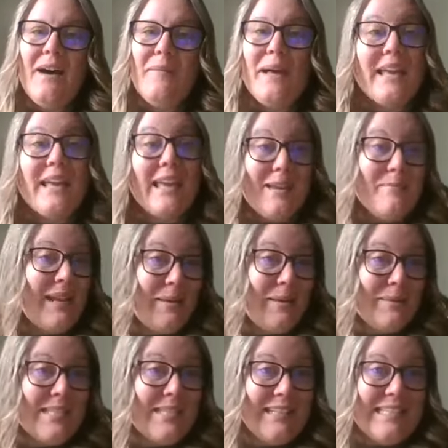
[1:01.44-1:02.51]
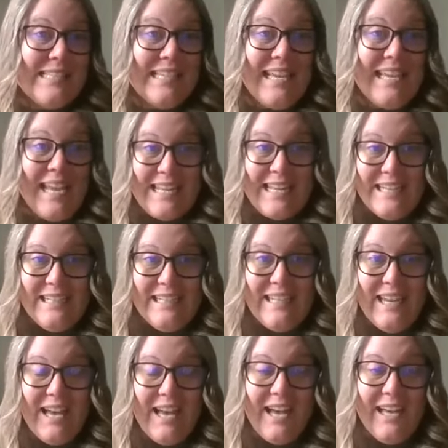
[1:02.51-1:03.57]
Again, my name is Elisa Cannon.
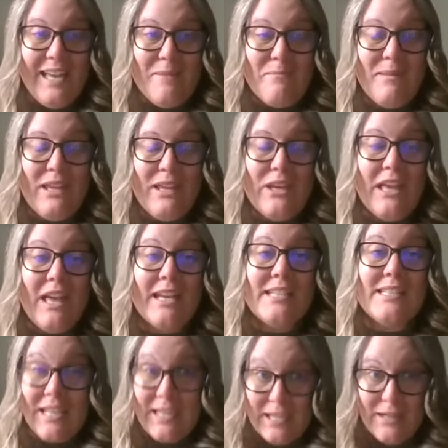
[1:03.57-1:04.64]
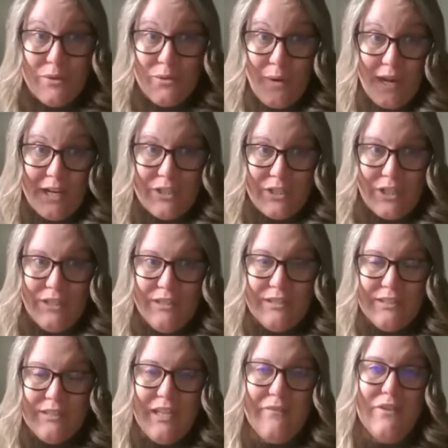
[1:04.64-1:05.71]
I am the executive director
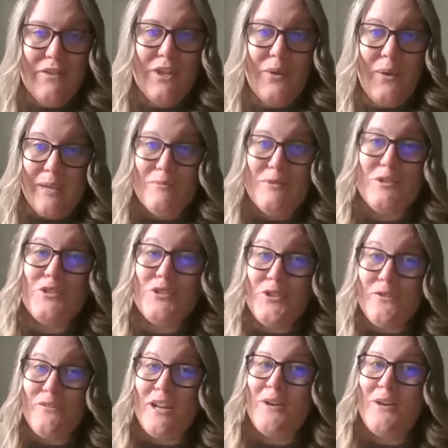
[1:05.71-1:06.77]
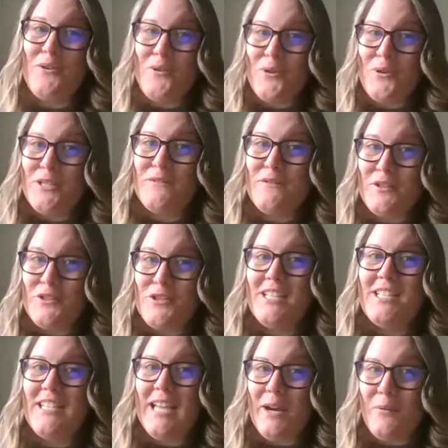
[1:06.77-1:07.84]
of the New Hampshire Juvenile Court
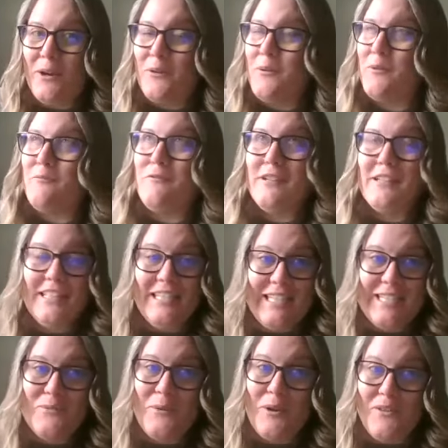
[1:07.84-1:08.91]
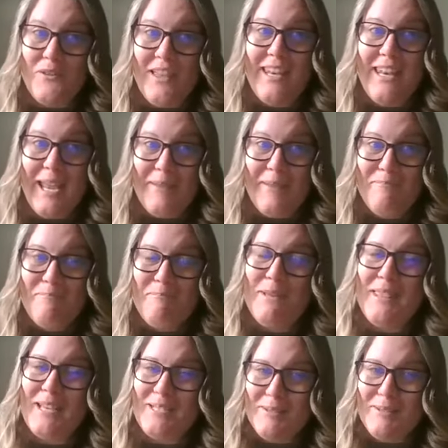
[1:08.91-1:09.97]
Diversion Network. We really need to work on that name, but
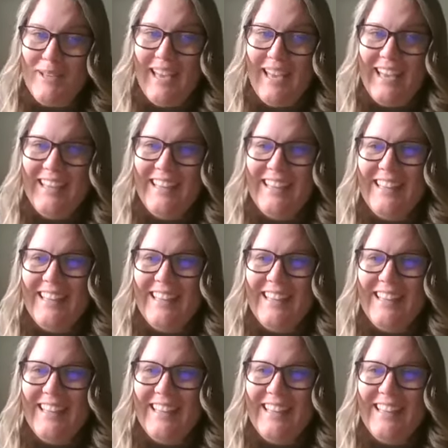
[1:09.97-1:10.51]
that's okay.